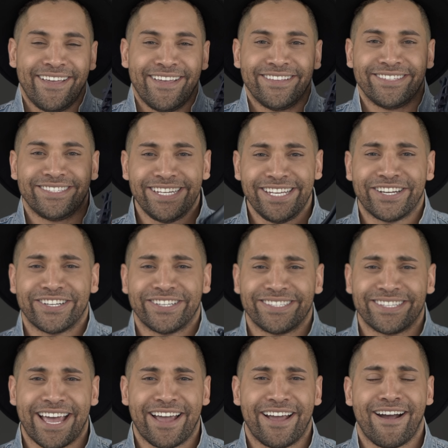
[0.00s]
sneakers
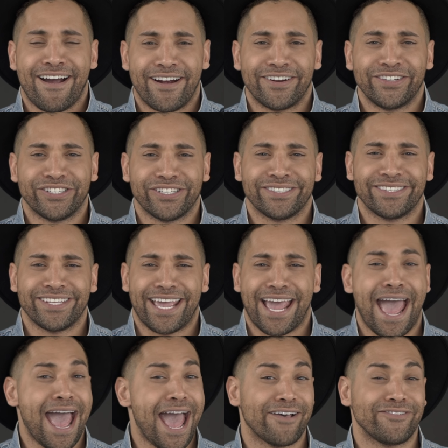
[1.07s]
that are just like a
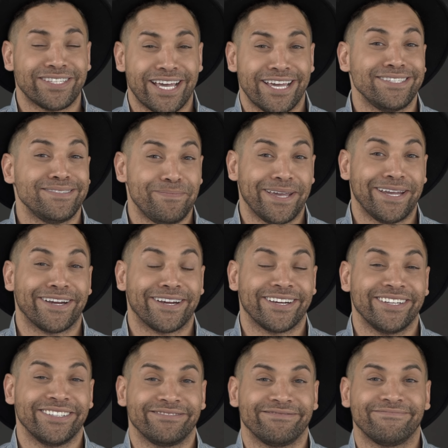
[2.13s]
half size bigger.
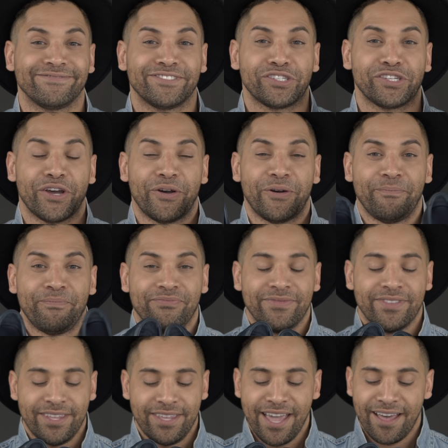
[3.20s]
So
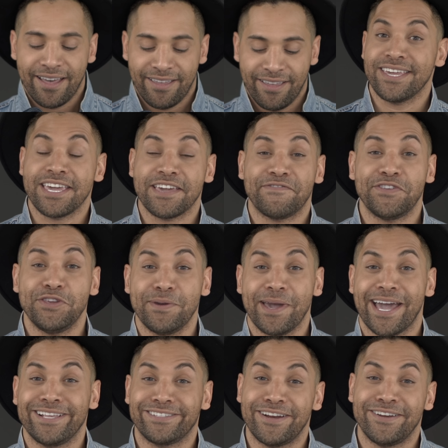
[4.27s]
yeah, if you
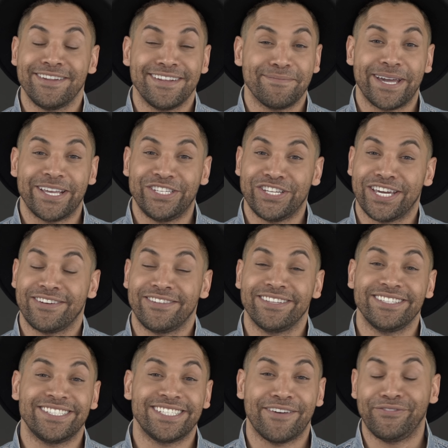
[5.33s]
guys are new to my
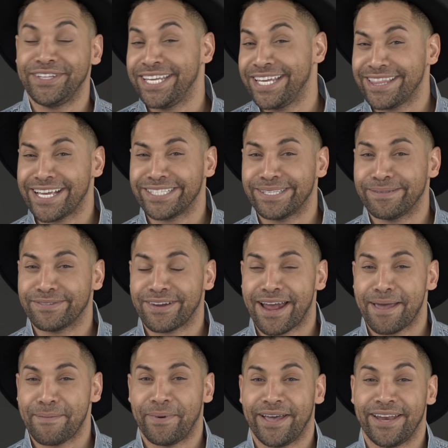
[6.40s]
channel, definitely hit that
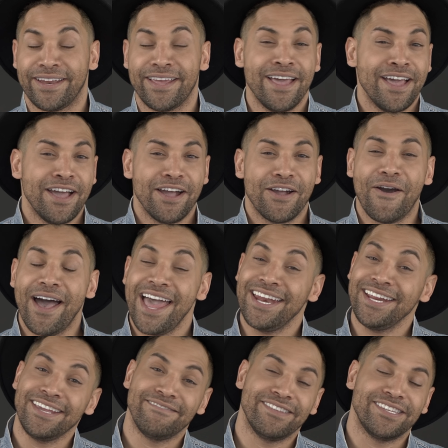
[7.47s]
subscribe button. Go ahead
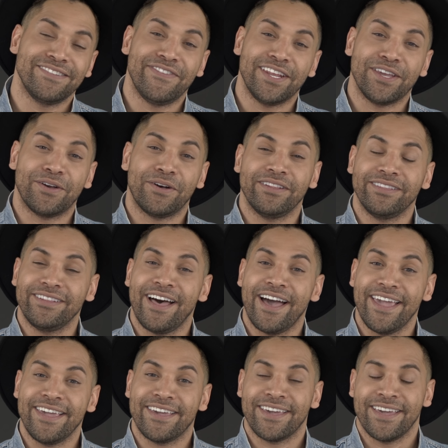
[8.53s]
and give this video a
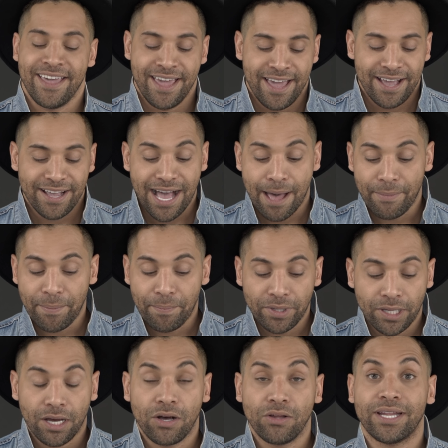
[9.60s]
like, comment
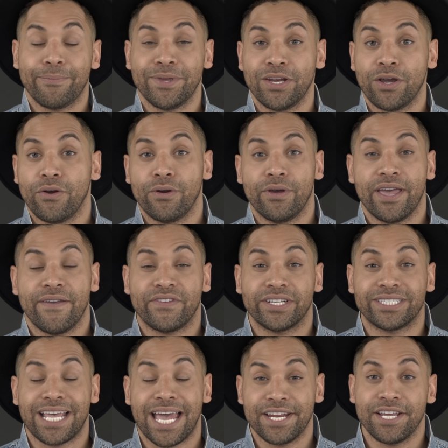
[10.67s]
below, let me know if
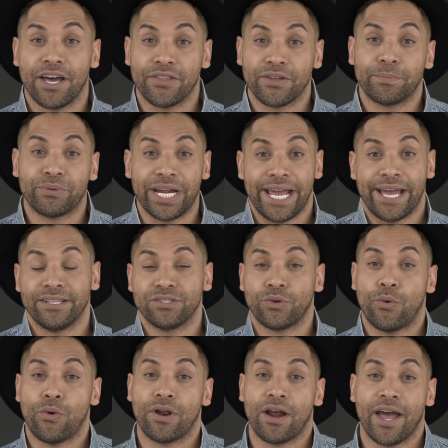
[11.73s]
there's any other brands
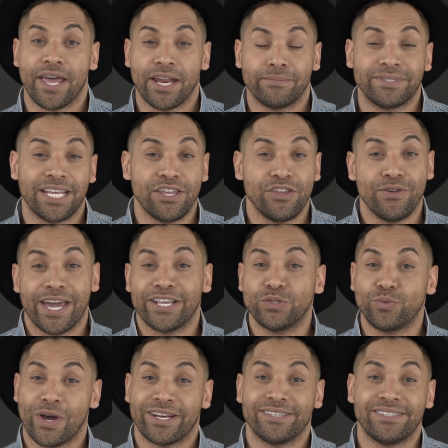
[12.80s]
or items that you
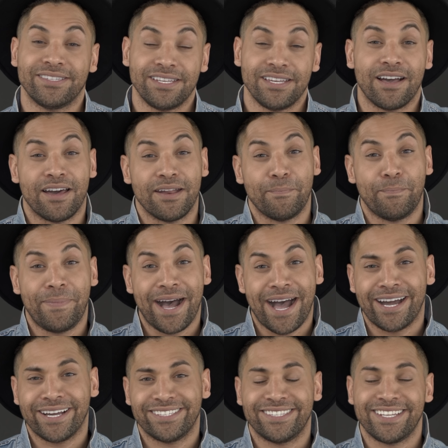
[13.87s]
guys wanna see
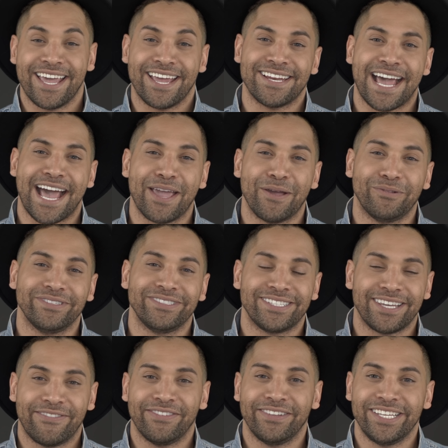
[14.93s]
unboxed and I will
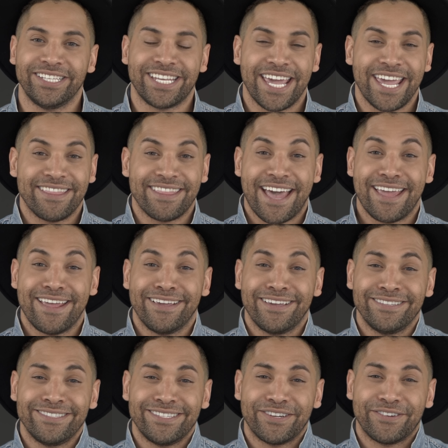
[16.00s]
definitely take that in
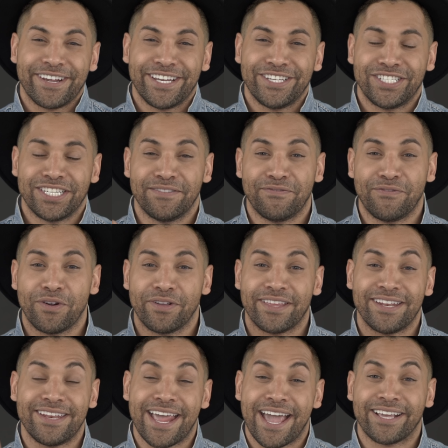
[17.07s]
consideration for
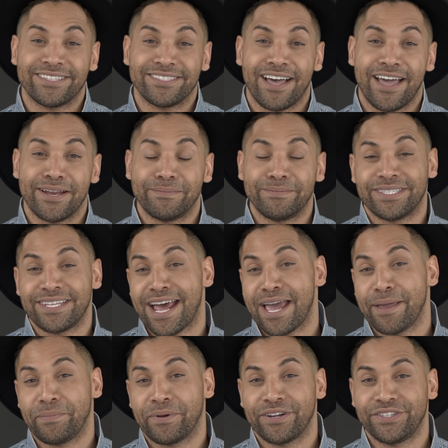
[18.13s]
the next items that
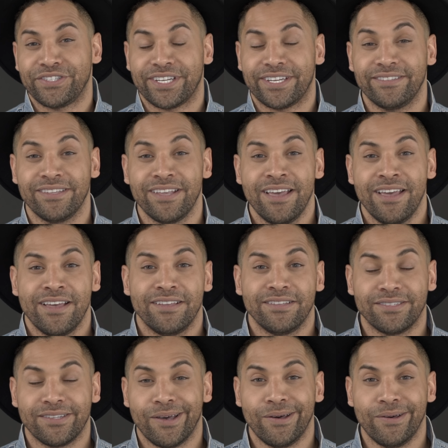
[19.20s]
I purchase.
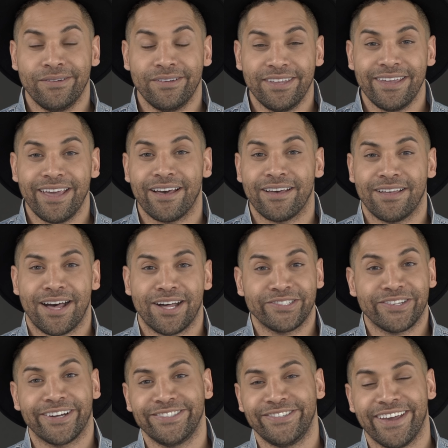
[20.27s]
So yeah, I'll
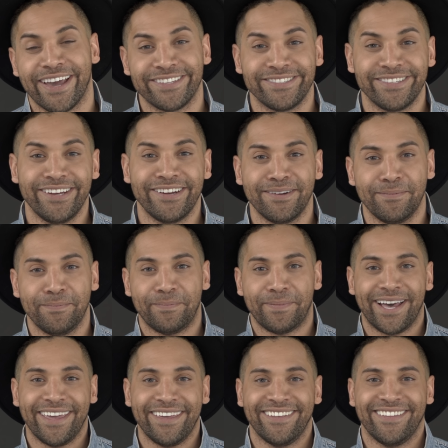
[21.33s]
talk to you guys later. Bye.